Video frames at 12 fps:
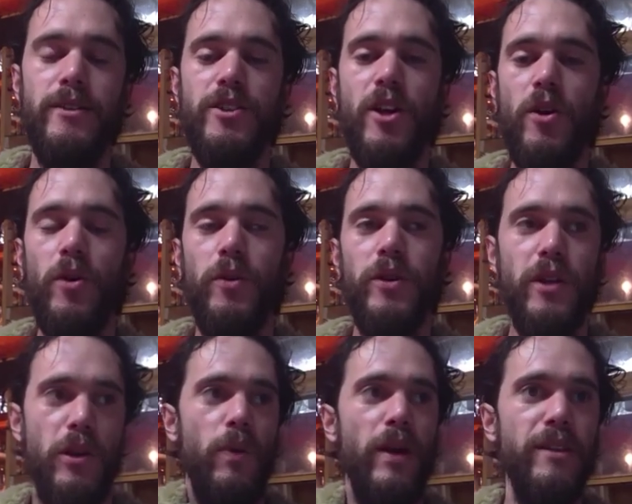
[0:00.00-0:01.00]
so you
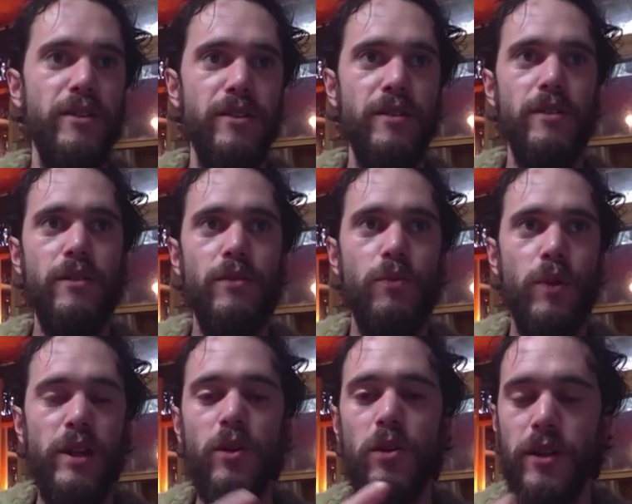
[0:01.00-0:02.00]
know when
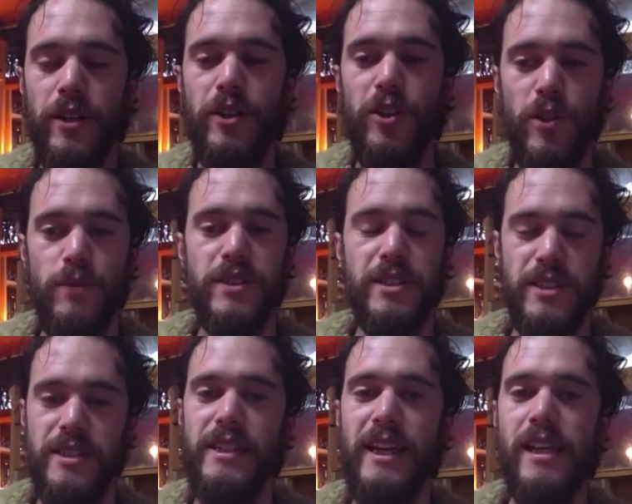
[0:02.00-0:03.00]
when you look at a human's
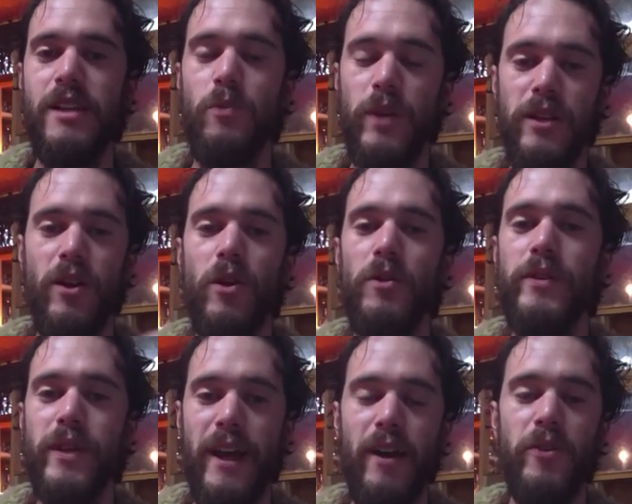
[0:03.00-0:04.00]
skin, we know
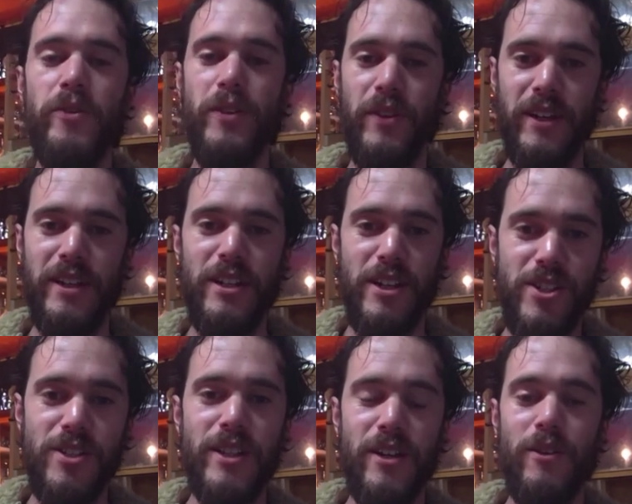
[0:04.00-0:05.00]
the health and the
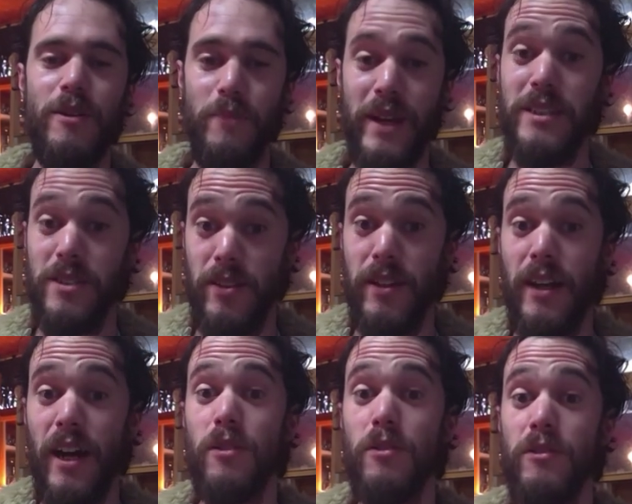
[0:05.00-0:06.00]
condition they're in based on the
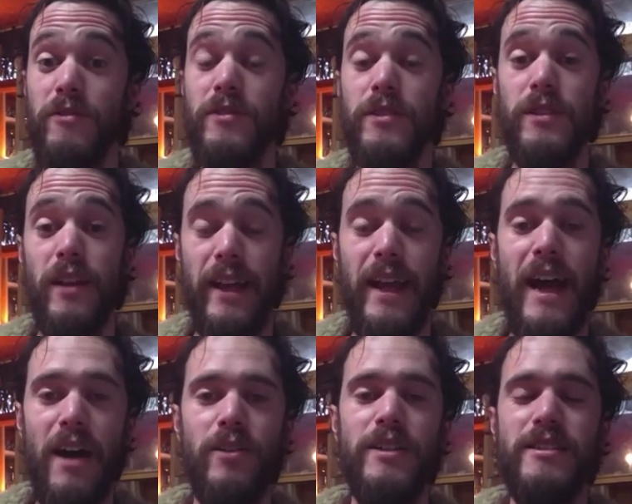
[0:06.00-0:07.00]
color of like
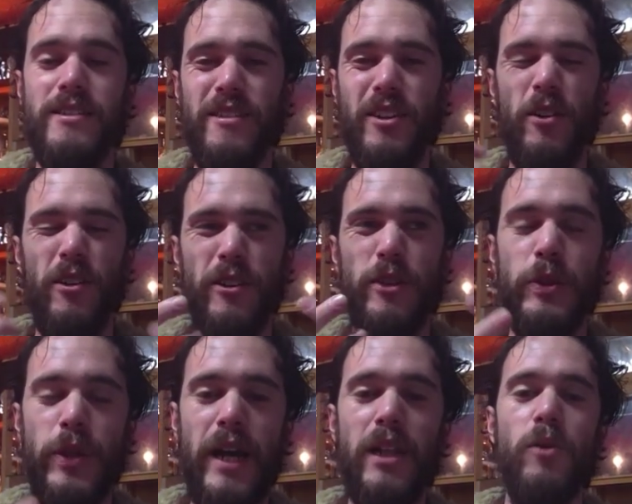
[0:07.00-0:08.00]
how it is. You know, are you
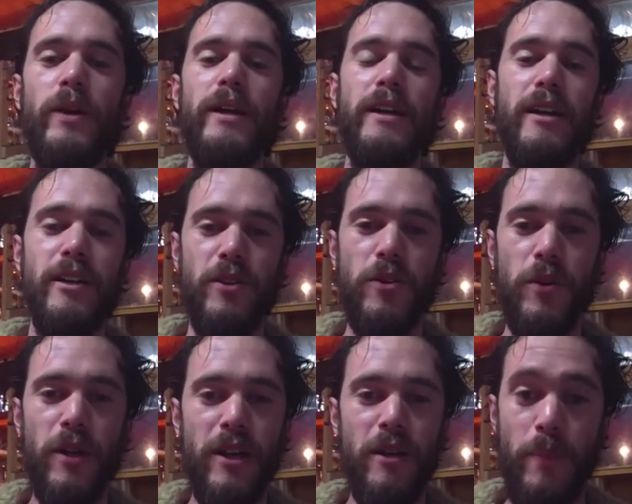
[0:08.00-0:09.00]
yellowing? Are you
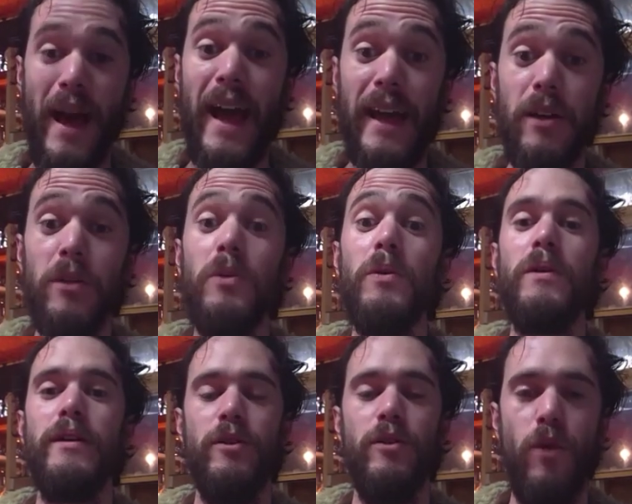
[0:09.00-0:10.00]
pale?
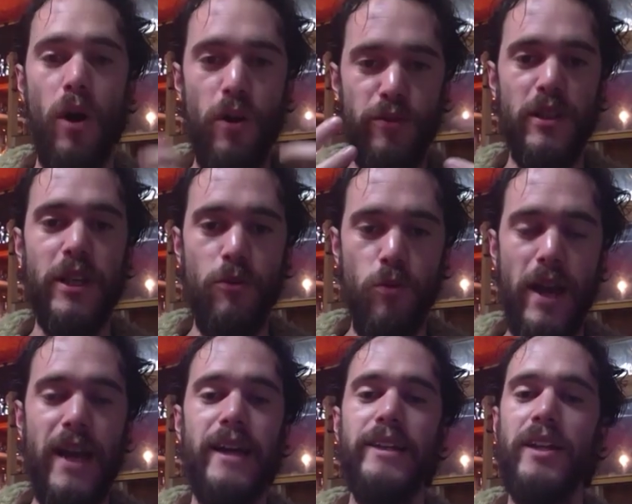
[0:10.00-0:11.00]
Are you overly
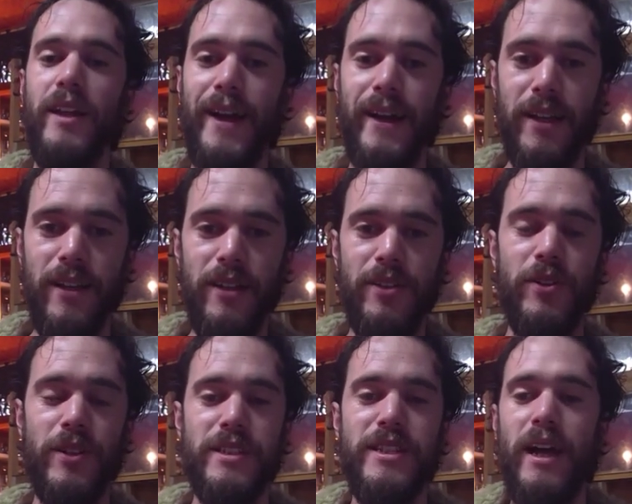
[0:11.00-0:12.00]
red? Like you
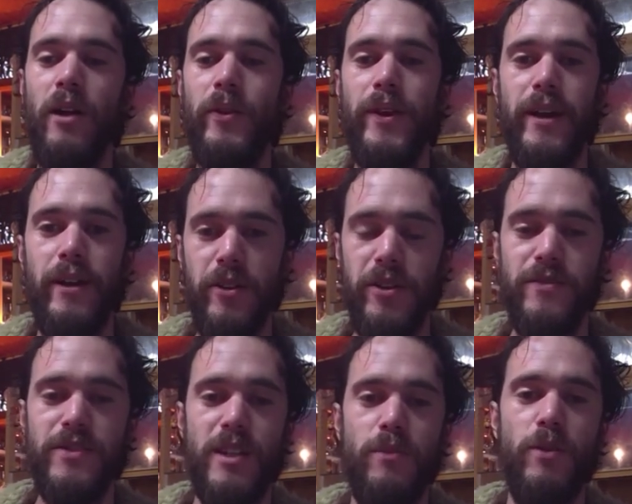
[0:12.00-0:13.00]
can tell the health
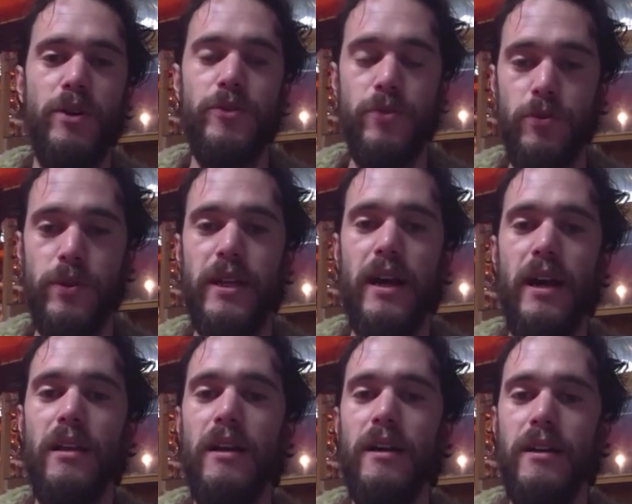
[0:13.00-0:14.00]
of someone through the
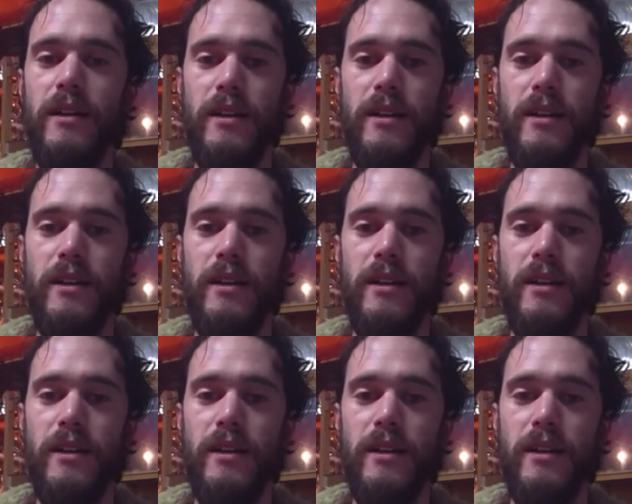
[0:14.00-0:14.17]
color.